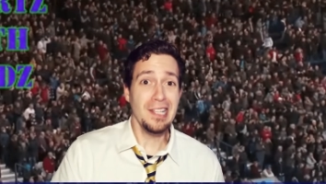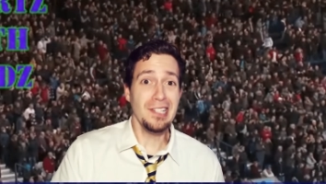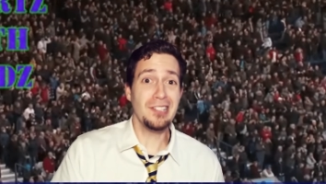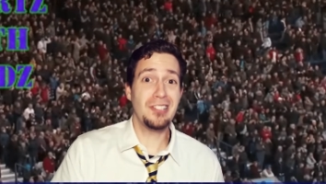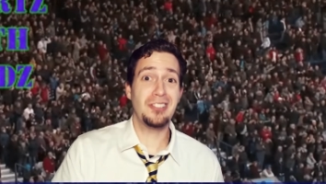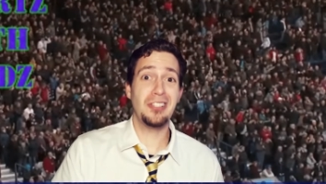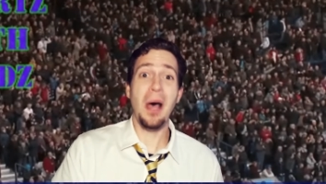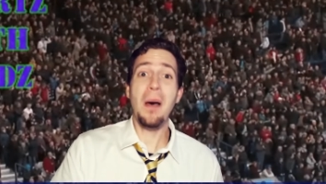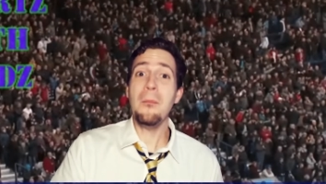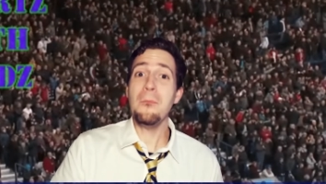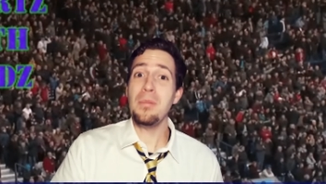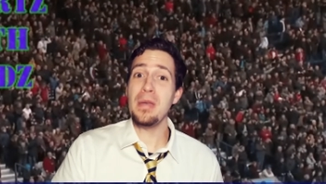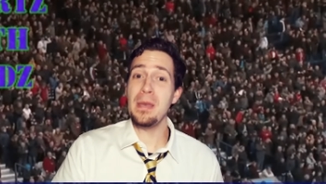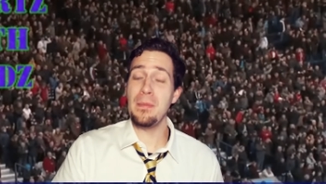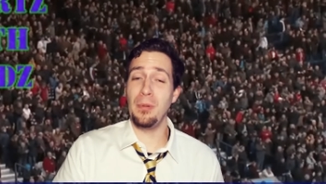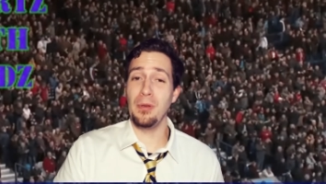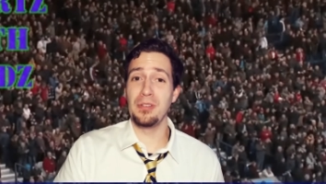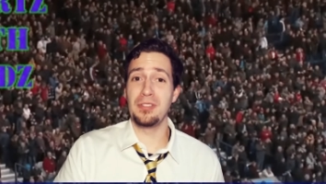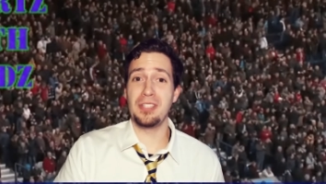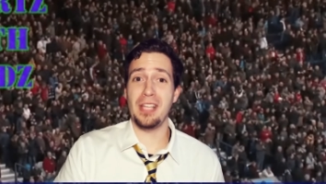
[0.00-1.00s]
Some
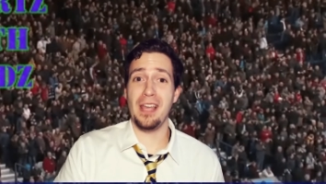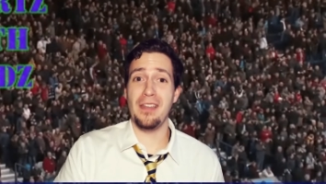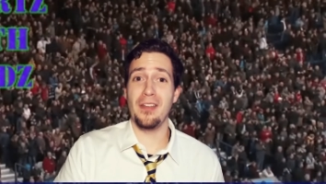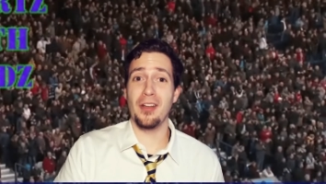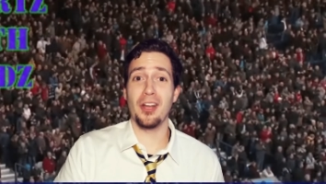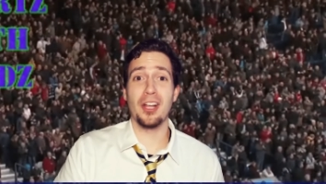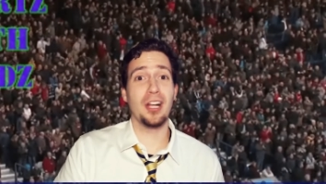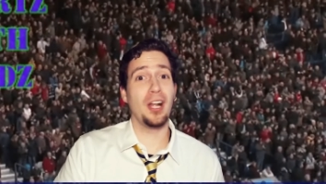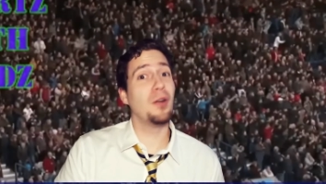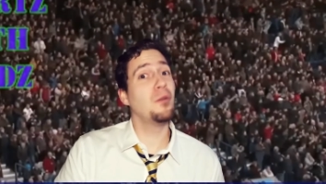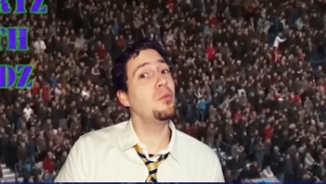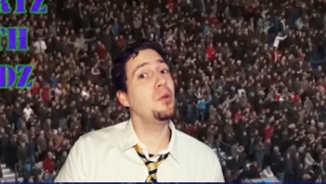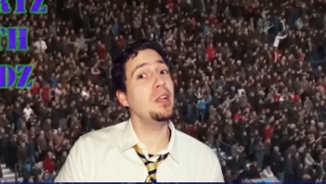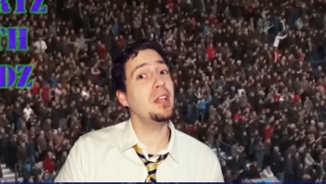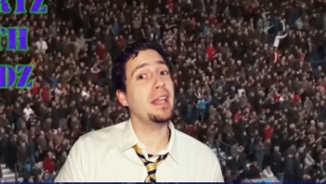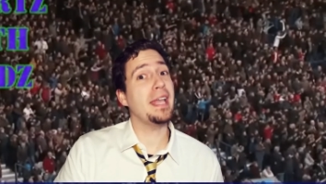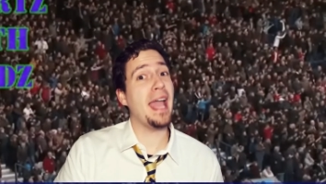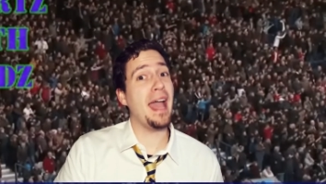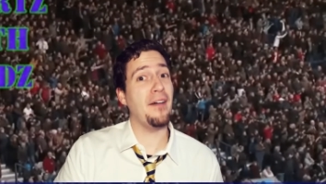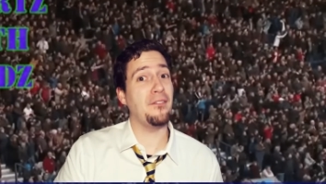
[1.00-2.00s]
people say they're going to
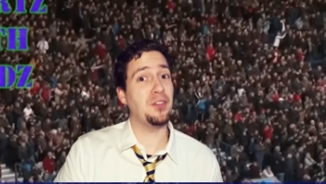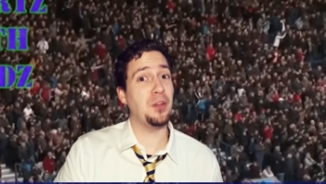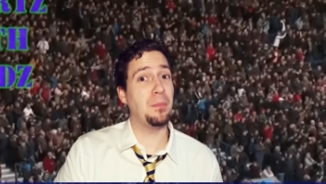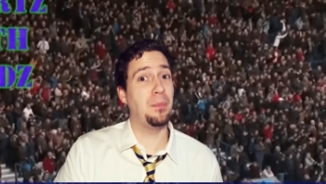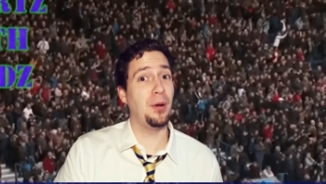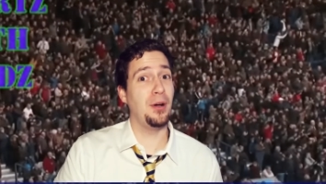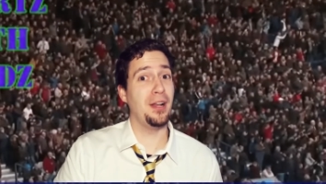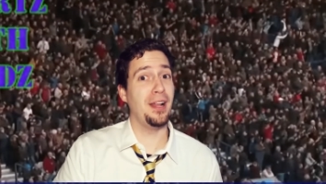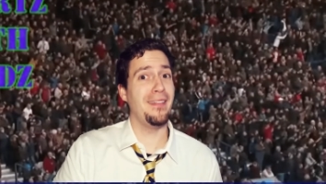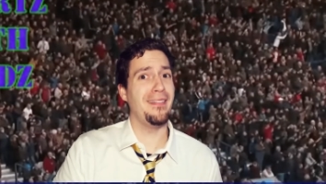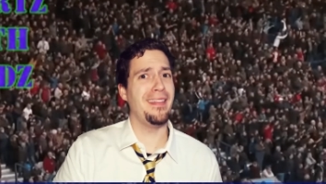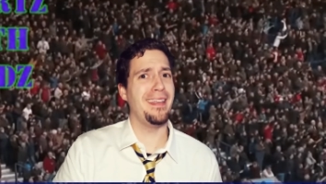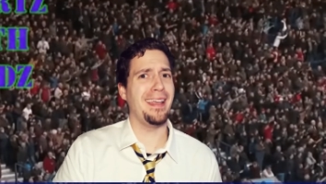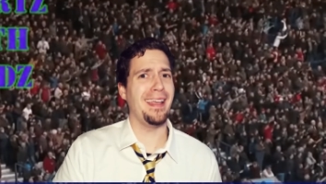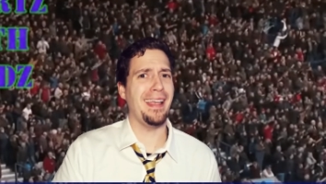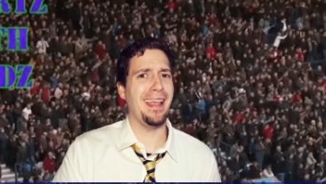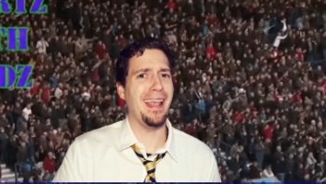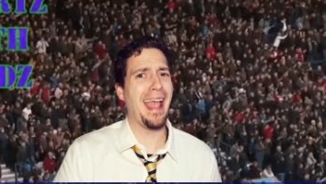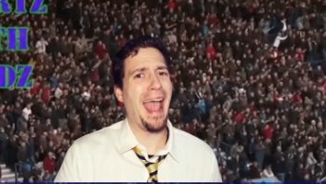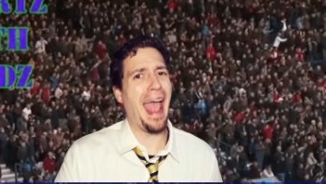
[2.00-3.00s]
really have to put in
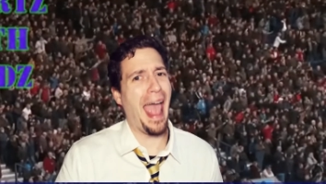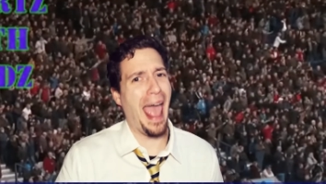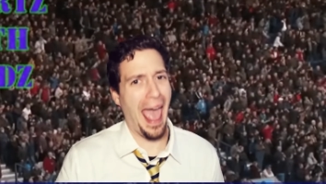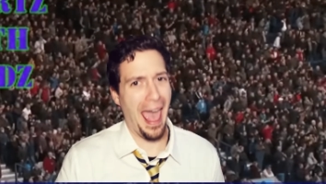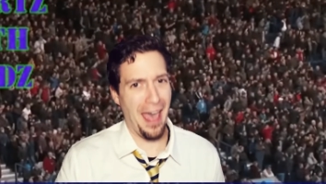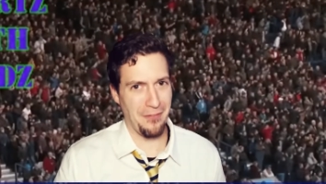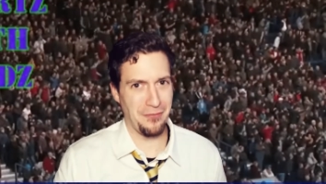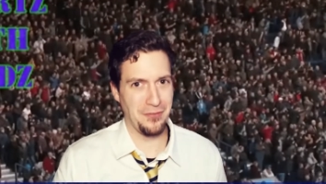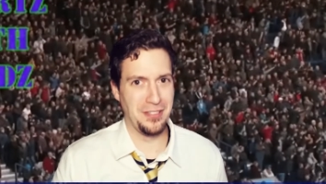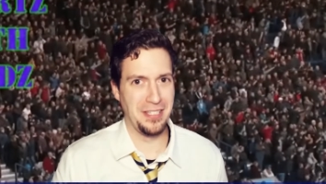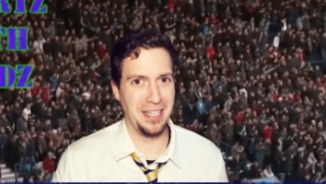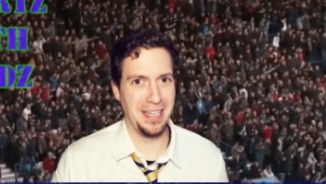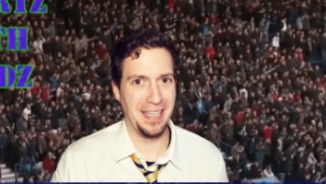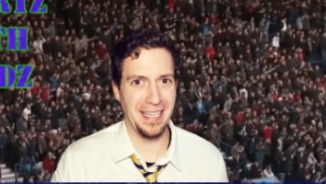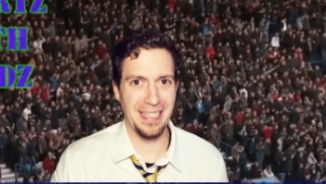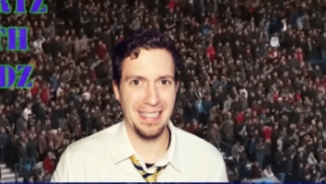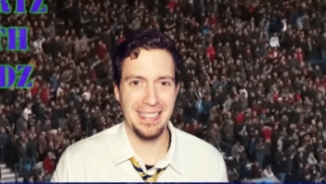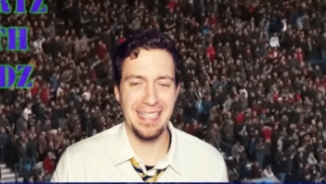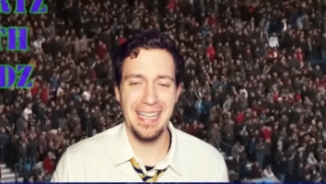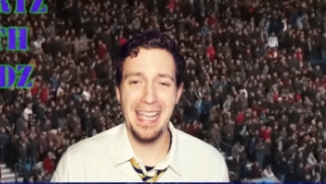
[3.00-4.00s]
the
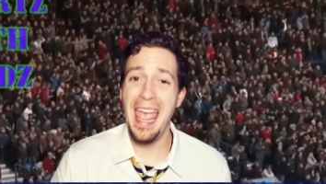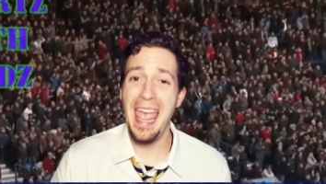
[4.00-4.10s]
FD.